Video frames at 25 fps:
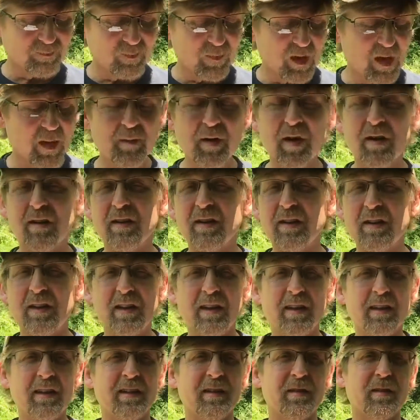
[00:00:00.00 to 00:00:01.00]
I'm not going to
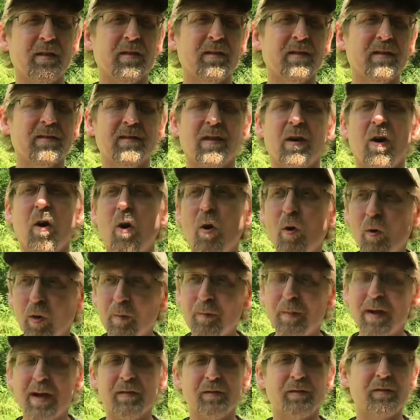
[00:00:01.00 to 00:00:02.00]
get into all the
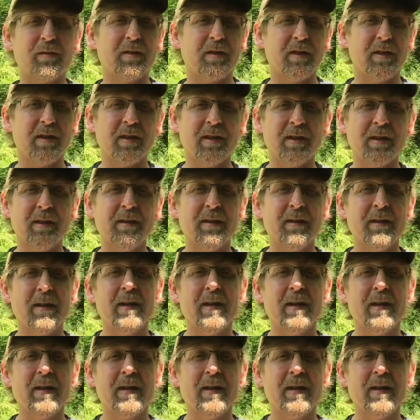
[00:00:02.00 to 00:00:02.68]
mounts today.